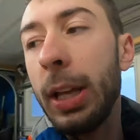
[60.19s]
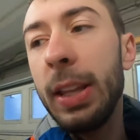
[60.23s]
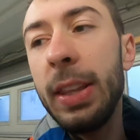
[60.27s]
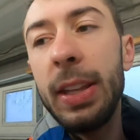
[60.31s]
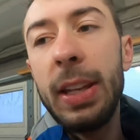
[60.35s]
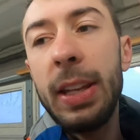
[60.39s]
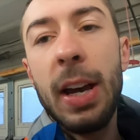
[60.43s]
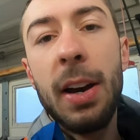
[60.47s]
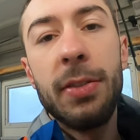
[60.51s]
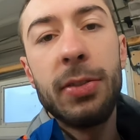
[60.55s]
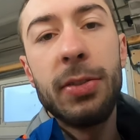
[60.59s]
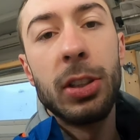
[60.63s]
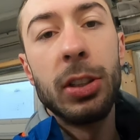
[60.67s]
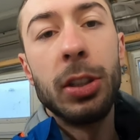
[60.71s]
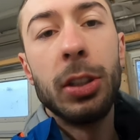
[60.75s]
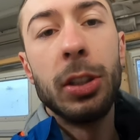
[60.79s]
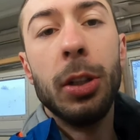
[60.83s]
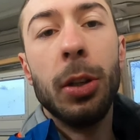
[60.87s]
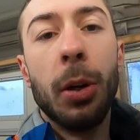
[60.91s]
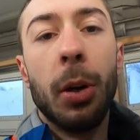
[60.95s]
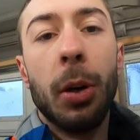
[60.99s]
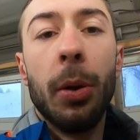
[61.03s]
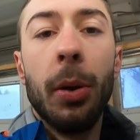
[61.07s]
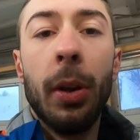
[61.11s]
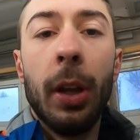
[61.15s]
again in the
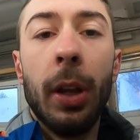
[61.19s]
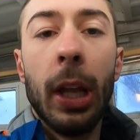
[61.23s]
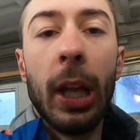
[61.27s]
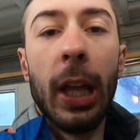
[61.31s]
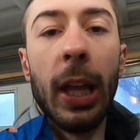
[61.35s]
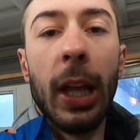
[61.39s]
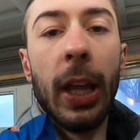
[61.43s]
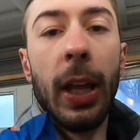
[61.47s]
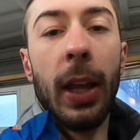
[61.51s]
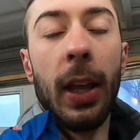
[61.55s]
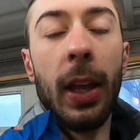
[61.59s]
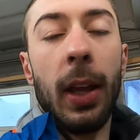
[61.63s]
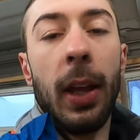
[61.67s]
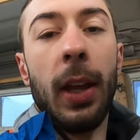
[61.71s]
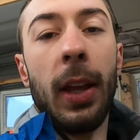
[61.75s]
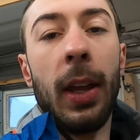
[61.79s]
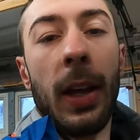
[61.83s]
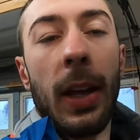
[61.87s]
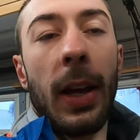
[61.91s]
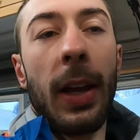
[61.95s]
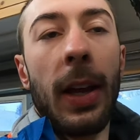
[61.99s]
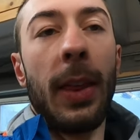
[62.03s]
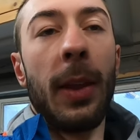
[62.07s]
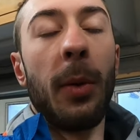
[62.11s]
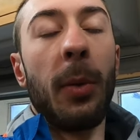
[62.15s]
afternoon,
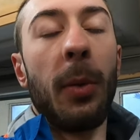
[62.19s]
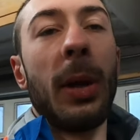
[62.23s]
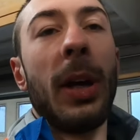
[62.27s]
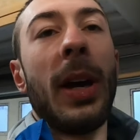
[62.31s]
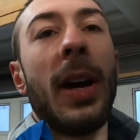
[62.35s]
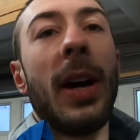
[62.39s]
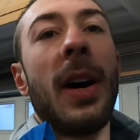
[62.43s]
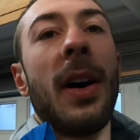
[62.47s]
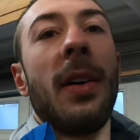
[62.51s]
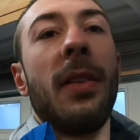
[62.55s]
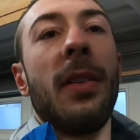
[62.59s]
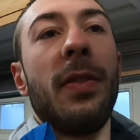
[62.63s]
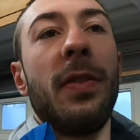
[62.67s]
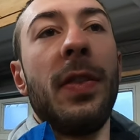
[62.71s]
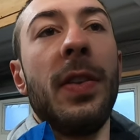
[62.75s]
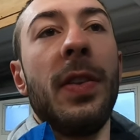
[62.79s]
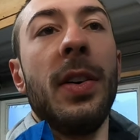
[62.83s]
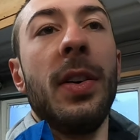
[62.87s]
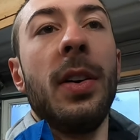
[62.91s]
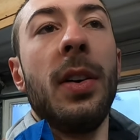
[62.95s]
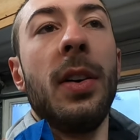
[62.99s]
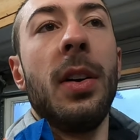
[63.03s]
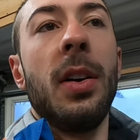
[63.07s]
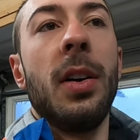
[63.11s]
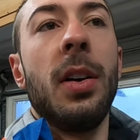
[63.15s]
and then we have
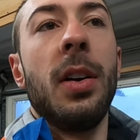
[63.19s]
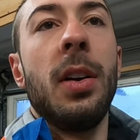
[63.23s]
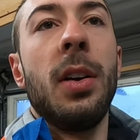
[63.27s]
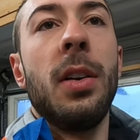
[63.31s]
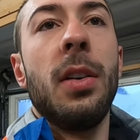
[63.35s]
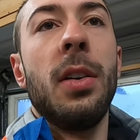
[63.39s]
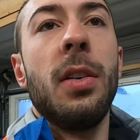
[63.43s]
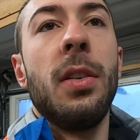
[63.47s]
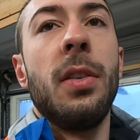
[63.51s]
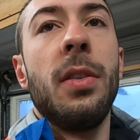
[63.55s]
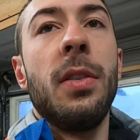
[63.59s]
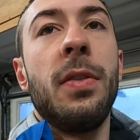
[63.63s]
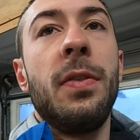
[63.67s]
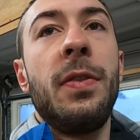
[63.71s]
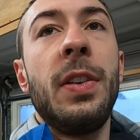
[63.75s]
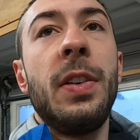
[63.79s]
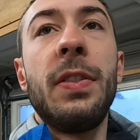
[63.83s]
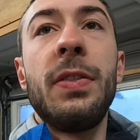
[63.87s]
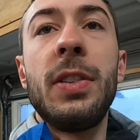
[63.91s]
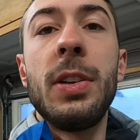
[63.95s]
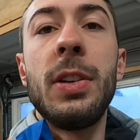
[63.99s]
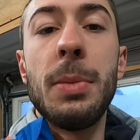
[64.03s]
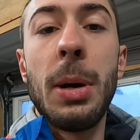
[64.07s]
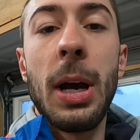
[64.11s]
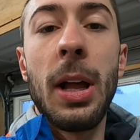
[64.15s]

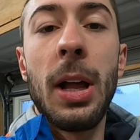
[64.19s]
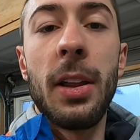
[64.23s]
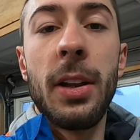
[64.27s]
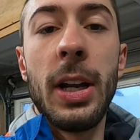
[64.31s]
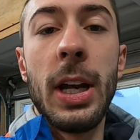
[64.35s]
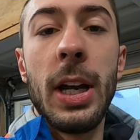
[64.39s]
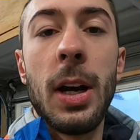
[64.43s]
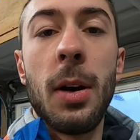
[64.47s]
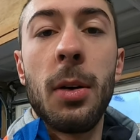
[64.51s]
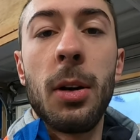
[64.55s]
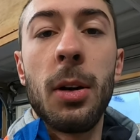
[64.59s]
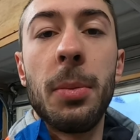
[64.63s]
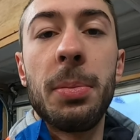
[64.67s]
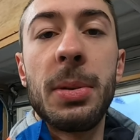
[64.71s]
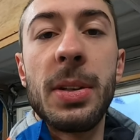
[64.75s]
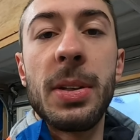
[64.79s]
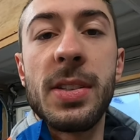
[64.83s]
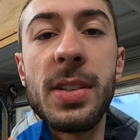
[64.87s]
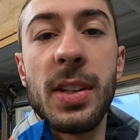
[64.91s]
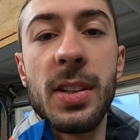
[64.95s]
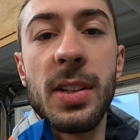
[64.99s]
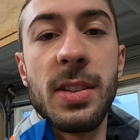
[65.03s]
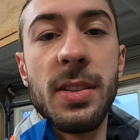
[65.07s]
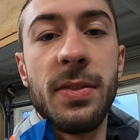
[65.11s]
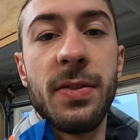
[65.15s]
50 mile an hour up
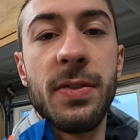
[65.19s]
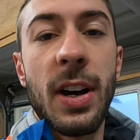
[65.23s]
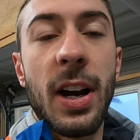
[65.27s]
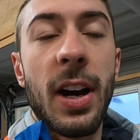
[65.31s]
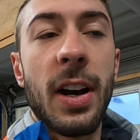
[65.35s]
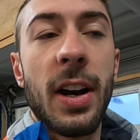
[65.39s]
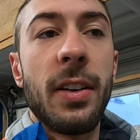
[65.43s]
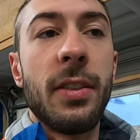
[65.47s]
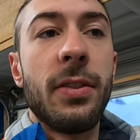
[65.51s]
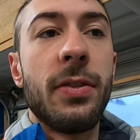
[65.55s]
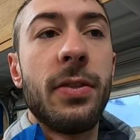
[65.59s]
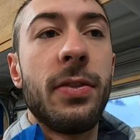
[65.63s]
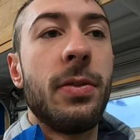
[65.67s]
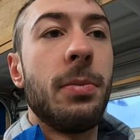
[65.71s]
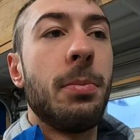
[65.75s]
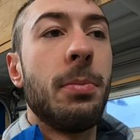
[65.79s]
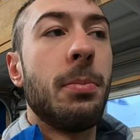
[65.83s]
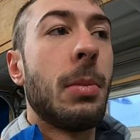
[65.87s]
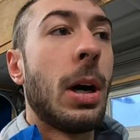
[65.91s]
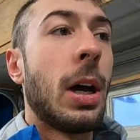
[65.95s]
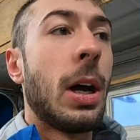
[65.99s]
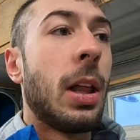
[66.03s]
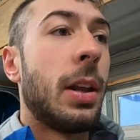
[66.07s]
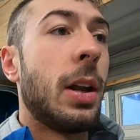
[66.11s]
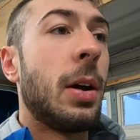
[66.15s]
to 65
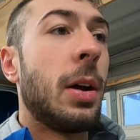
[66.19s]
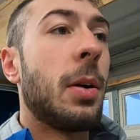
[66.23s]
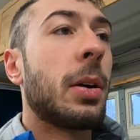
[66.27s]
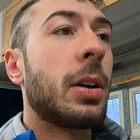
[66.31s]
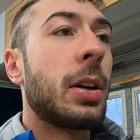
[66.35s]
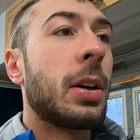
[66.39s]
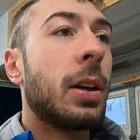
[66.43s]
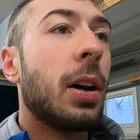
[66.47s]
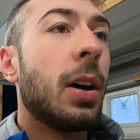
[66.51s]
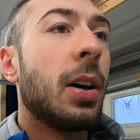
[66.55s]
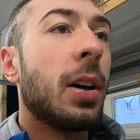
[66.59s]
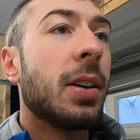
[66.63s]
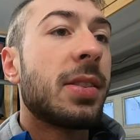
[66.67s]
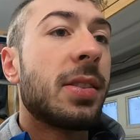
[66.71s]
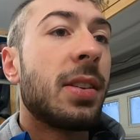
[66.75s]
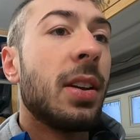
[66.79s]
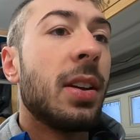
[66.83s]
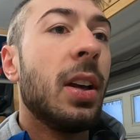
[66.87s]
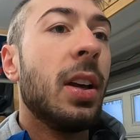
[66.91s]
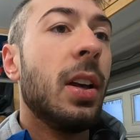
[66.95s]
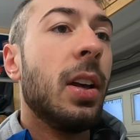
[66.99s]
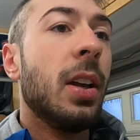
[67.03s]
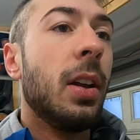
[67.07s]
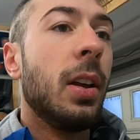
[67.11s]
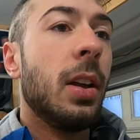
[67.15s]
mile an hour
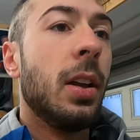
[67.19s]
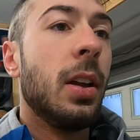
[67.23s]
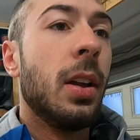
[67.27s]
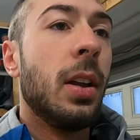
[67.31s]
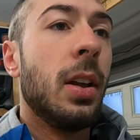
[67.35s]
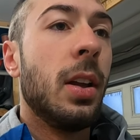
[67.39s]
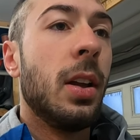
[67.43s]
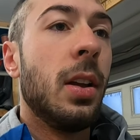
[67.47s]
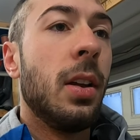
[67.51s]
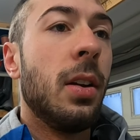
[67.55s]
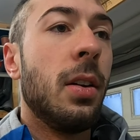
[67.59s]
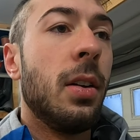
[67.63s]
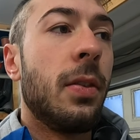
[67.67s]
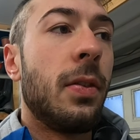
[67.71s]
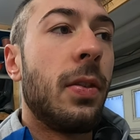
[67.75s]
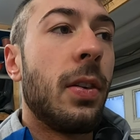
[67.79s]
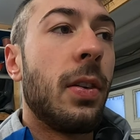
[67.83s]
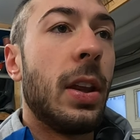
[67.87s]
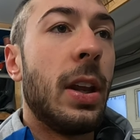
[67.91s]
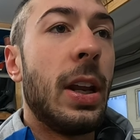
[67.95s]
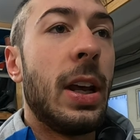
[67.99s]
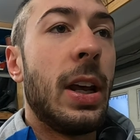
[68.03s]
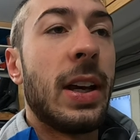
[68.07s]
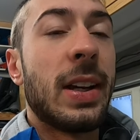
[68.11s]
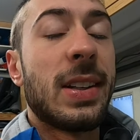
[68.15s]
gusts
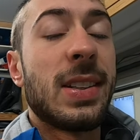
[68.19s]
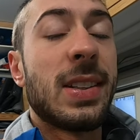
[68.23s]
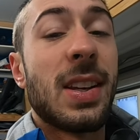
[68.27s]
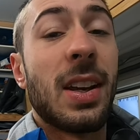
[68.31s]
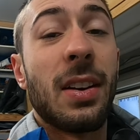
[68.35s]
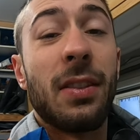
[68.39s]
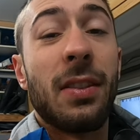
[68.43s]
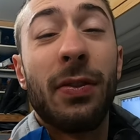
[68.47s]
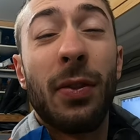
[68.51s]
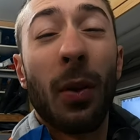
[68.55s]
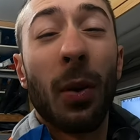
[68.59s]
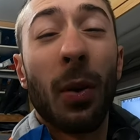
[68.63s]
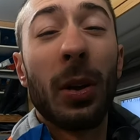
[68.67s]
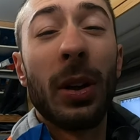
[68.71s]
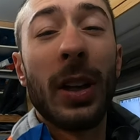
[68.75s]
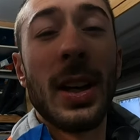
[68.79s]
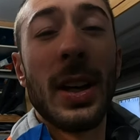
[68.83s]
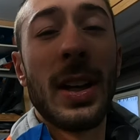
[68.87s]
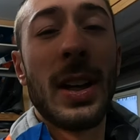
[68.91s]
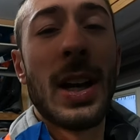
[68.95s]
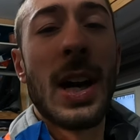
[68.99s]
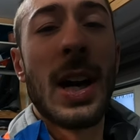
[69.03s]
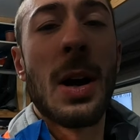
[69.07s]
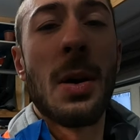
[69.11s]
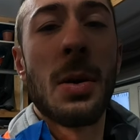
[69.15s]
for the next like
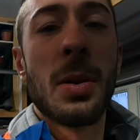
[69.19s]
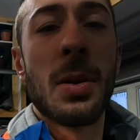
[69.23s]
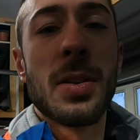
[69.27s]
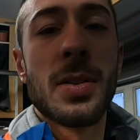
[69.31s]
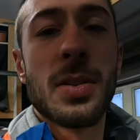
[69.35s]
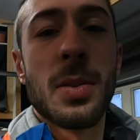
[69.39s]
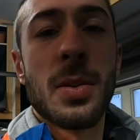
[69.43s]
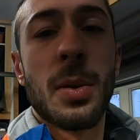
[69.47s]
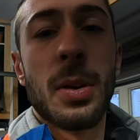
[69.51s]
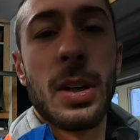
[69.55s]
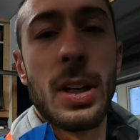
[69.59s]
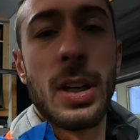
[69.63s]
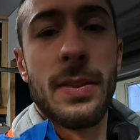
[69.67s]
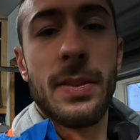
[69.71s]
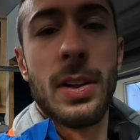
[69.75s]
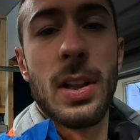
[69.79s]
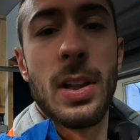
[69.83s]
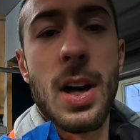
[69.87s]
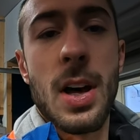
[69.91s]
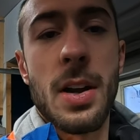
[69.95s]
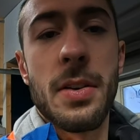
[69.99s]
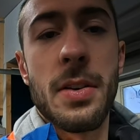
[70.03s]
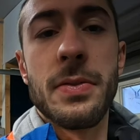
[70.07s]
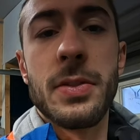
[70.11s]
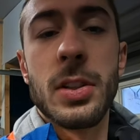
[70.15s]
48 hours. So we're gonna have
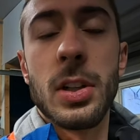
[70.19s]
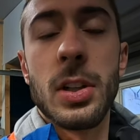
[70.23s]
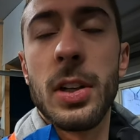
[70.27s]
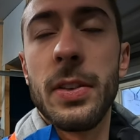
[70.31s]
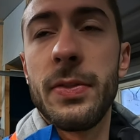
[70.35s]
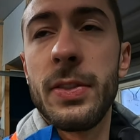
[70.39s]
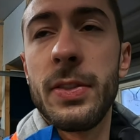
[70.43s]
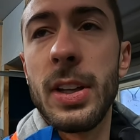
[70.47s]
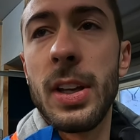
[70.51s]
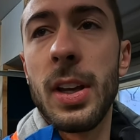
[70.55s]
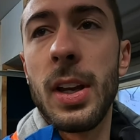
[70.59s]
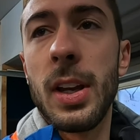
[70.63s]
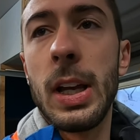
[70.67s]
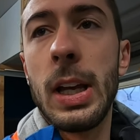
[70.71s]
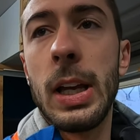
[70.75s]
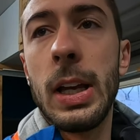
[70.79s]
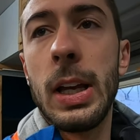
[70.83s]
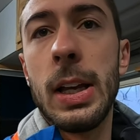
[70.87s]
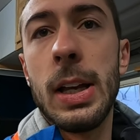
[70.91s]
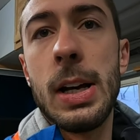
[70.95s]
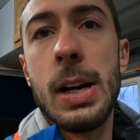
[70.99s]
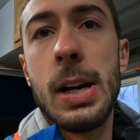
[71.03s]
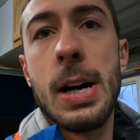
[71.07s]
a lot of drifting.